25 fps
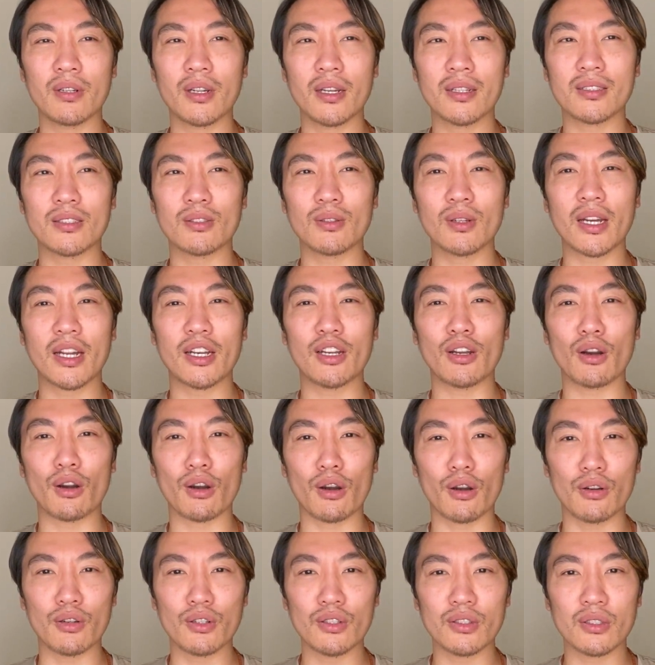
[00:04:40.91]
It still kind of
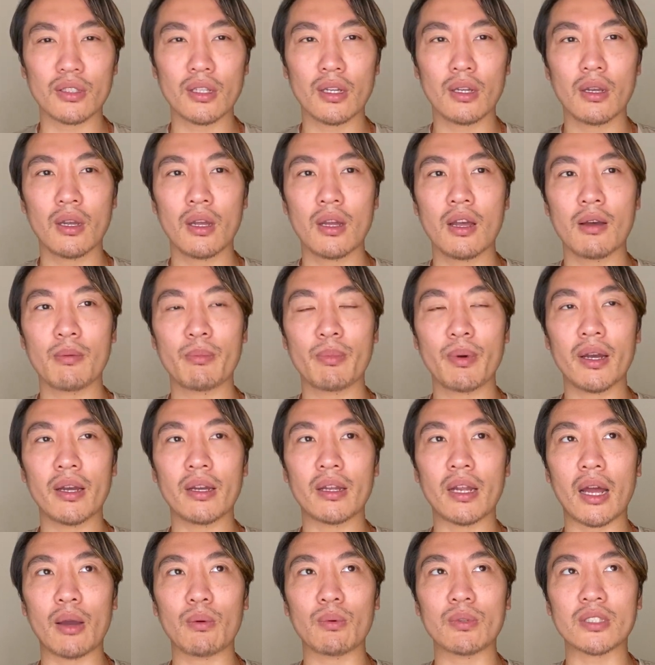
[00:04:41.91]
hurt,
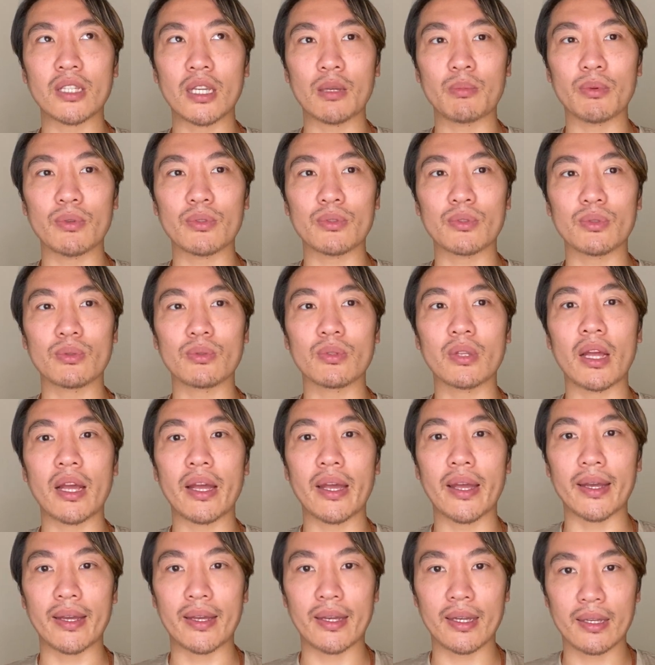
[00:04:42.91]
but I was able to
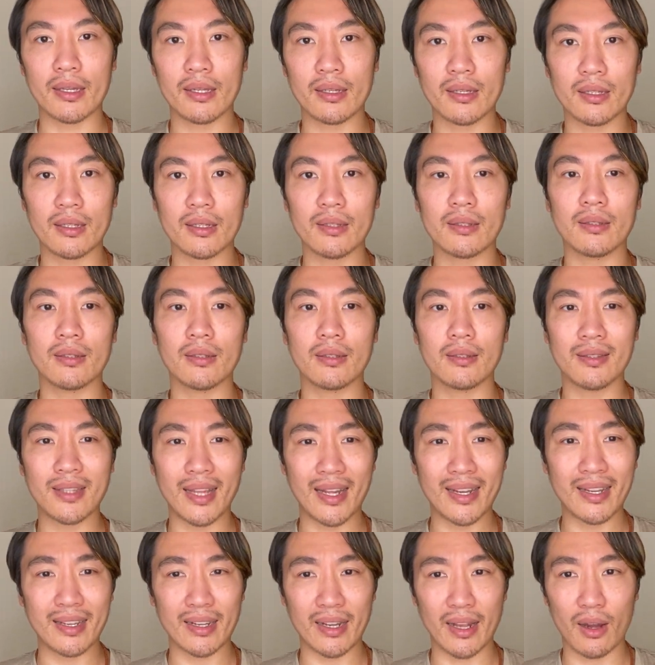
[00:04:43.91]
like
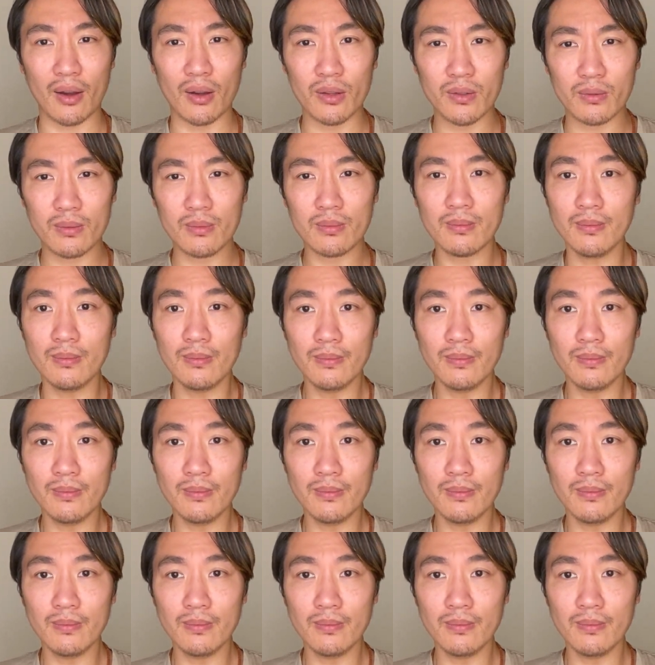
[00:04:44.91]
let it out